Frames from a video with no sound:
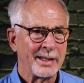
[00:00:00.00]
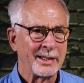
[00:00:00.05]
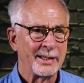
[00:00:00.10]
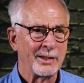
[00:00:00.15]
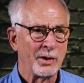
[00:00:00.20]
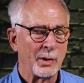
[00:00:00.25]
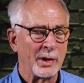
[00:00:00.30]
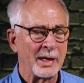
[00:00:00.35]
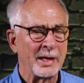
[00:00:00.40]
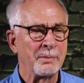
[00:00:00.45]
You
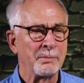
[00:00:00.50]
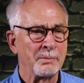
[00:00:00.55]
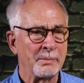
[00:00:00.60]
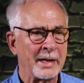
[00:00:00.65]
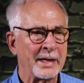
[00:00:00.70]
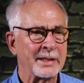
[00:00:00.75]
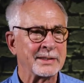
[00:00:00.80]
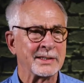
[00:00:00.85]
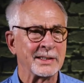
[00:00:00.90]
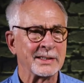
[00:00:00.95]
know, it
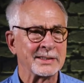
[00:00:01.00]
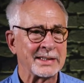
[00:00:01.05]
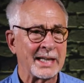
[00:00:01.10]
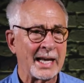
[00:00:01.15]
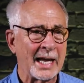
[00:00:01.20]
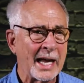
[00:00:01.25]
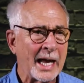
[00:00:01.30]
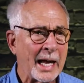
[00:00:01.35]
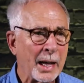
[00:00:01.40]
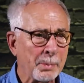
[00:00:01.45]
makes us
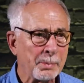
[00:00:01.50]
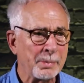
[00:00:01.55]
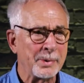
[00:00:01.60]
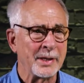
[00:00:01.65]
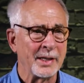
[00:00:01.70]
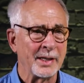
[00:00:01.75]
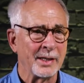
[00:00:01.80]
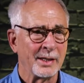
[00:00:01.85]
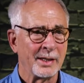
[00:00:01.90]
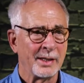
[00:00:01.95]

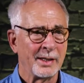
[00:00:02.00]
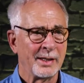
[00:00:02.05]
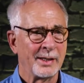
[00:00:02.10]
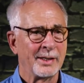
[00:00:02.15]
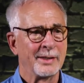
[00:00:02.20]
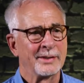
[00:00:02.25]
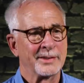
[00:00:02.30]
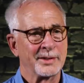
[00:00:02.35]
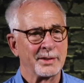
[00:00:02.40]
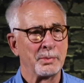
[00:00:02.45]
happy
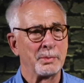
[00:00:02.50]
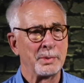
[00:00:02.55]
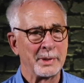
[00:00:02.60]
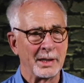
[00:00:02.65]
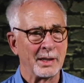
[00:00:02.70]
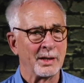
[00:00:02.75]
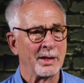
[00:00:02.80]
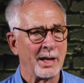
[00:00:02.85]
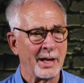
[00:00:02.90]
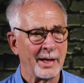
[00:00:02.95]
to be
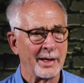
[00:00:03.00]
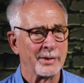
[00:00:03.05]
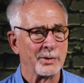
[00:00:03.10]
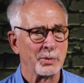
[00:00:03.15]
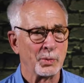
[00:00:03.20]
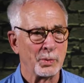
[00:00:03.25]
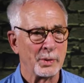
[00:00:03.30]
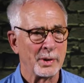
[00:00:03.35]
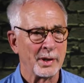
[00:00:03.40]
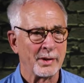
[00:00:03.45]
aligned
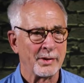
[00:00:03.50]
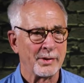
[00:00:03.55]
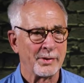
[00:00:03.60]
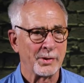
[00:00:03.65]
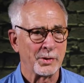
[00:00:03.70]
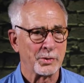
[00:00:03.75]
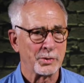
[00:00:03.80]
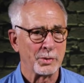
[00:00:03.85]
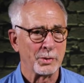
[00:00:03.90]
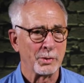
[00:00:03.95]
with
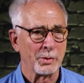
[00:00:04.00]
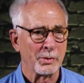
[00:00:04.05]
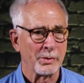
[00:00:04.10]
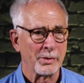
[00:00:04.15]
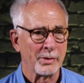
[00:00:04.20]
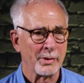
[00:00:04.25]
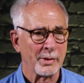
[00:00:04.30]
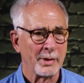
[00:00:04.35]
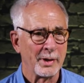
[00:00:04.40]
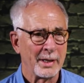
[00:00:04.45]
the
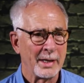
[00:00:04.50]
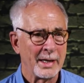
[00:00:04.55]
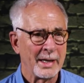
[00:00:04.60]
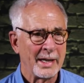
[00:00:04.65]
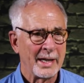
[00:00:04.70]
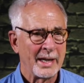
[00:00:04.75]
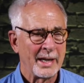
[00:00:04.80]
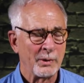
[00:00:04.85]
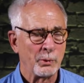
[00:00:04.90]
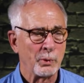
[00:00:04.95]
truth,
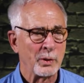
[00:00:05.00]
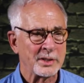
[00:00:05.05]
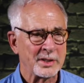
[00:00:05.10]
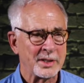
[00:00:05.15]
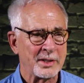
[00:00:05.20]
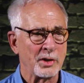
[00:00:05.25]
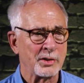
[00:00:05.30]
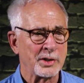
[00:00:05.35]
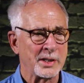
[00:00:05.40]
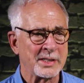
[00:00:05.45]

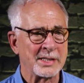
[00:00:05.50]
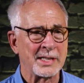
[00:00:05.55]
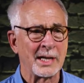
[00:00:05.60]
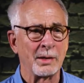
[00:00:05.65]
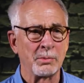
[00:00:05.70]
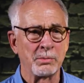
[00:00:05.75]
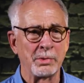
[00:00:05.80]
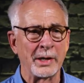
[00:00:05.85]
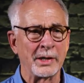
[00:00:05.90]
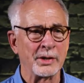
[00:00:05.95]
which there's a
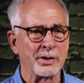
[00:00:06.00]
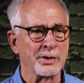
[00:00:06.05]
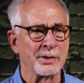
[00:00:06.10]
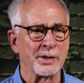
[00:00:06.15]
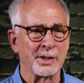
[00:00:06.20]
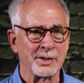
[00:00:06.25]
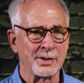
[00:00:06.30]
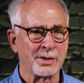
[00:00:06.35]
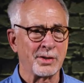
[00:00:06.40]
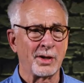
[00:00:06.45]
celebration
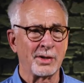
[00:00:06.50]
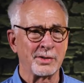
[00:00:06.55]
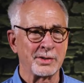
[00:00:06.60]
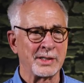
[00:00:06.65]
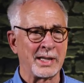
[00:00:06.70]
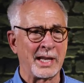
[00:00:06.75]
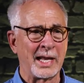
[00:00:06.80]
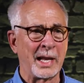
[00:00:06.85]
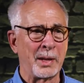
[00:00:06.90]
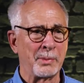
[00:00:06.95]
that starts
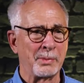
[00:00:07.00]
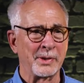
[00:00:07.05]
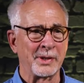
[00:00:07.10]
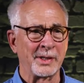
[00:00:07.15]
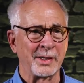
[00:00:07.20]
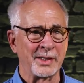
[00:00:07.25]
to happen